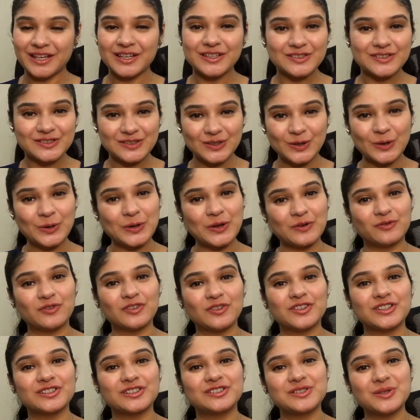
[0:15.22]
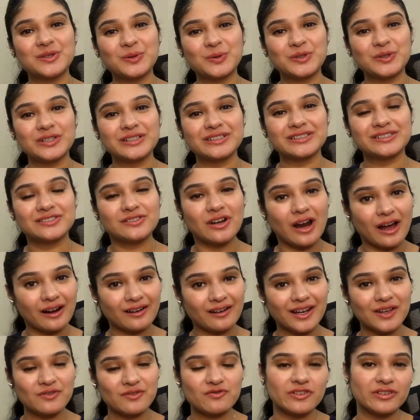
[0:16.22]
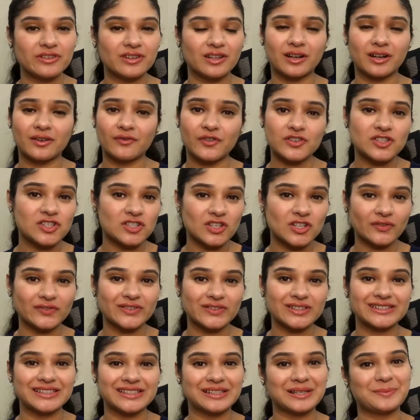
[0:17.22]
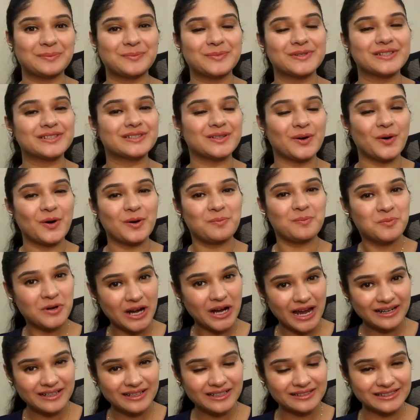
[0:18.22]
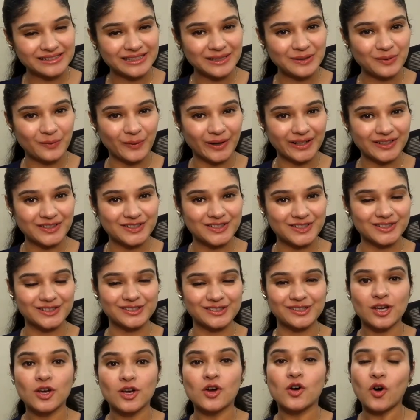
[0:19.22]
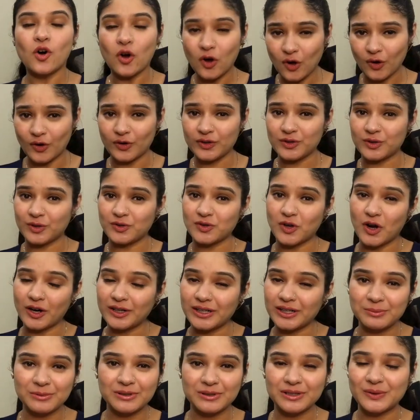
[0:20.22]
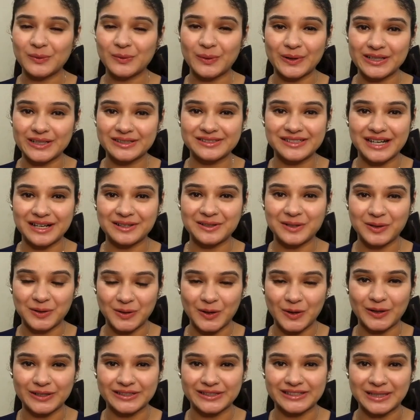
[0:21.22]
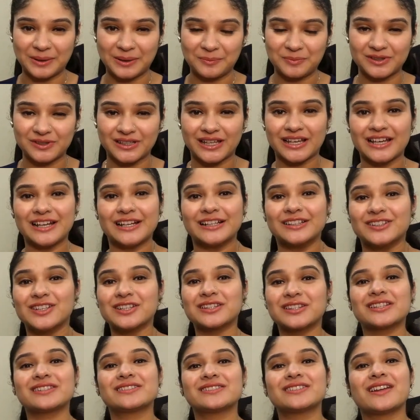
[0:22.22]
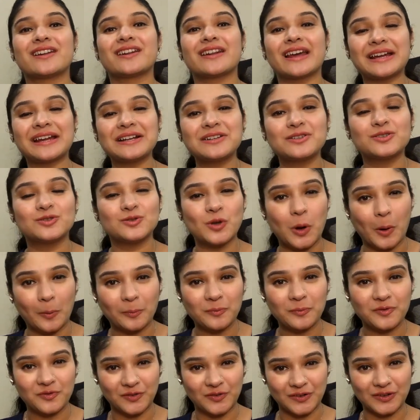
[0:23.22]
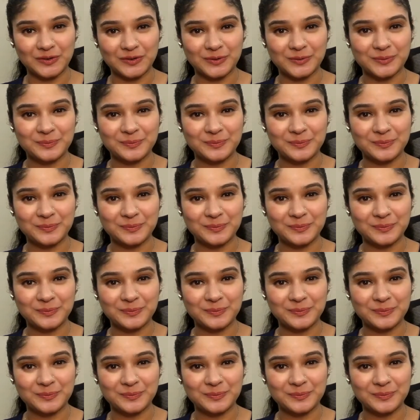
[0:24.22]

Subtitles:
So if you're a student struggling with the revision of the syllabus or practicing questions, or you're not able to understand the concepts, this is the right stop for you.